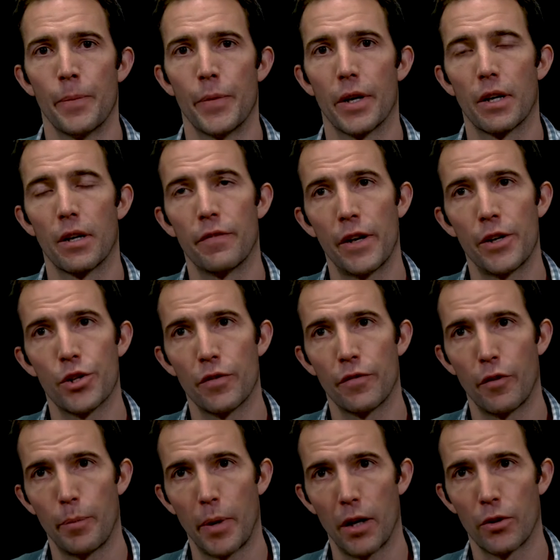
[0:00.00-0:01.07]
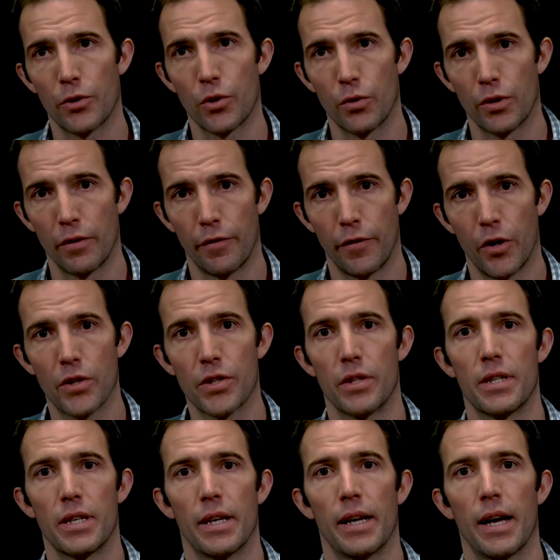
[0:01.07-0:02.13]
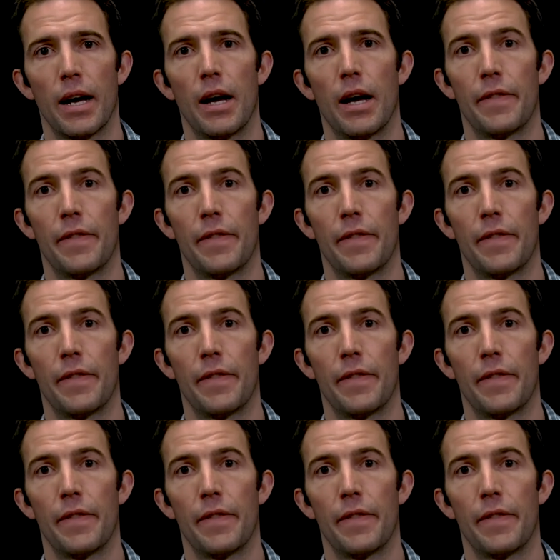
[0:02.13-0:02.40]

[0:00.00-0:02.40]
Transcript: The Convention for Biological Diversity,